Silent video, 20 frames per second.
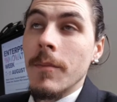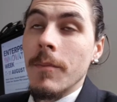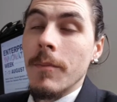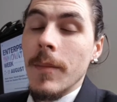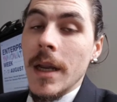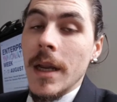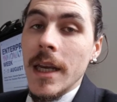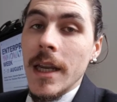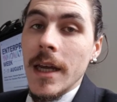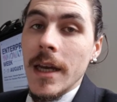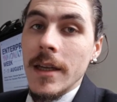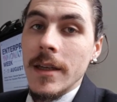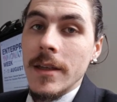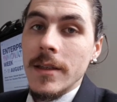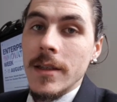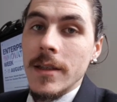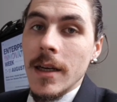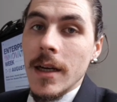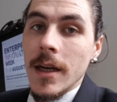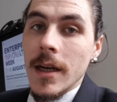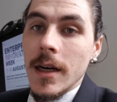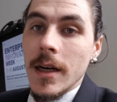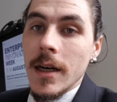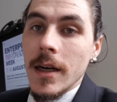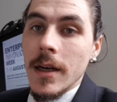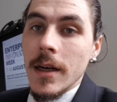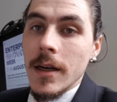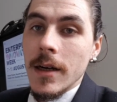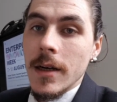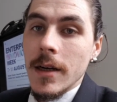Mondays
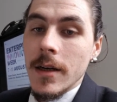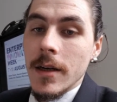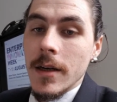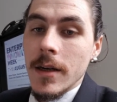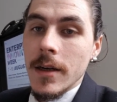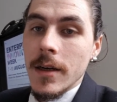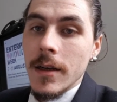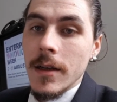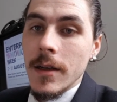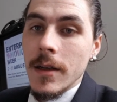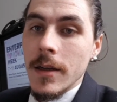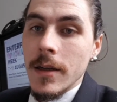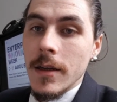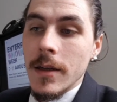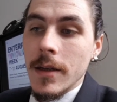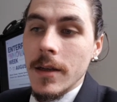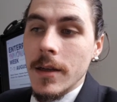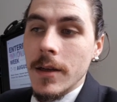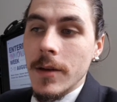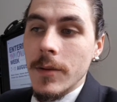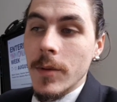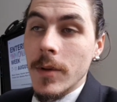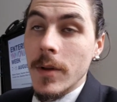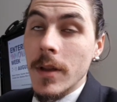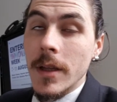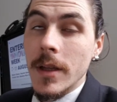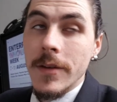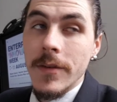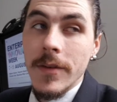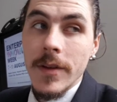are, uh, well, at
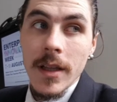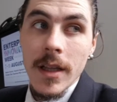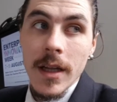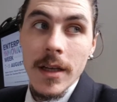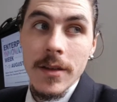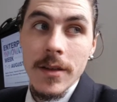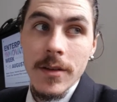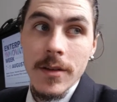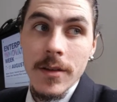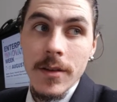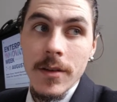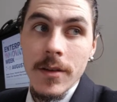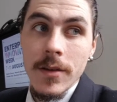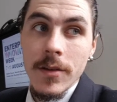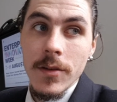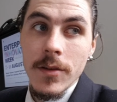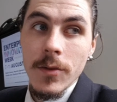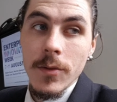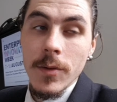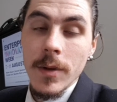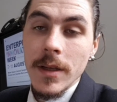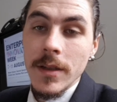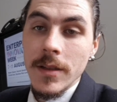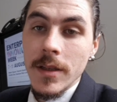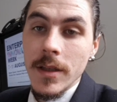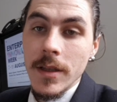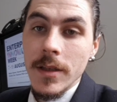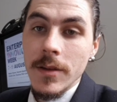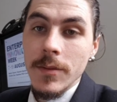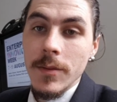least for the last two weeks
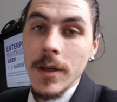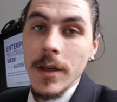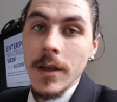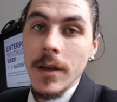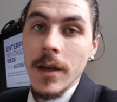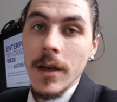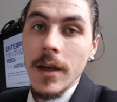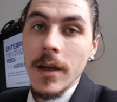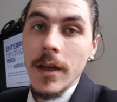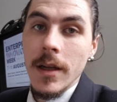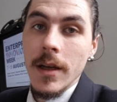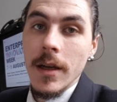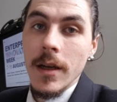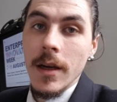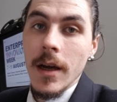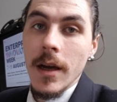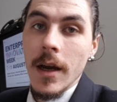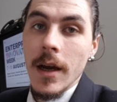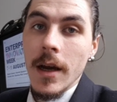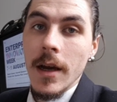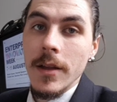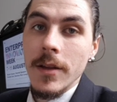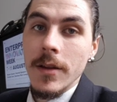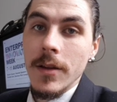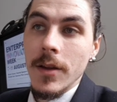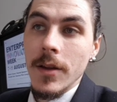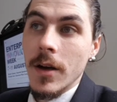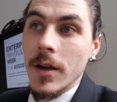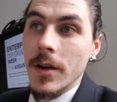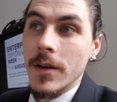and this week, uh,
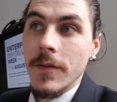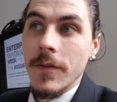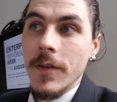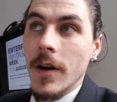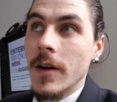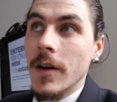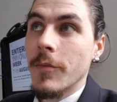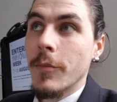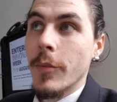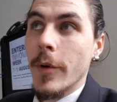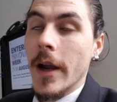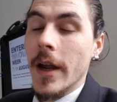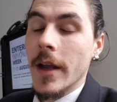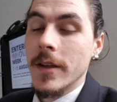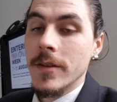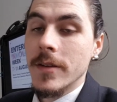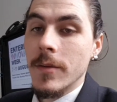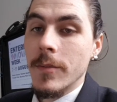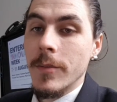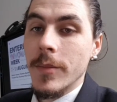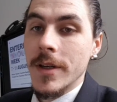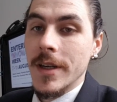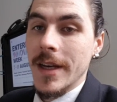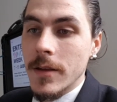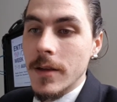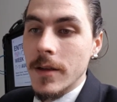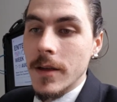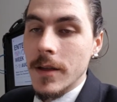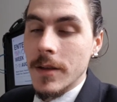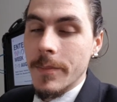nine to five prac. So I'm
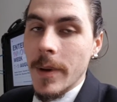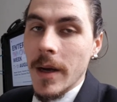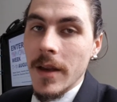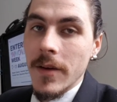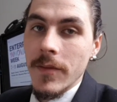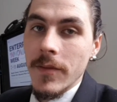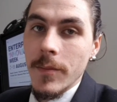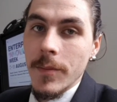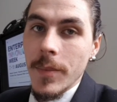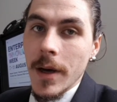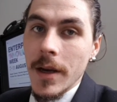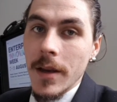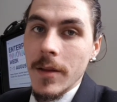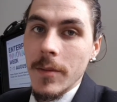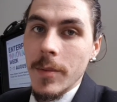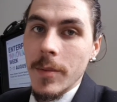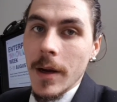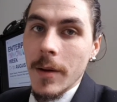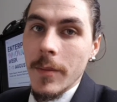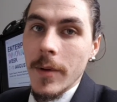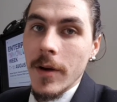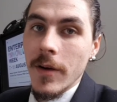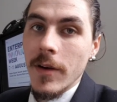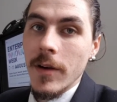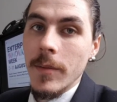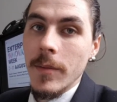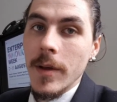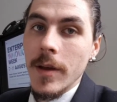it's part of part of the prac program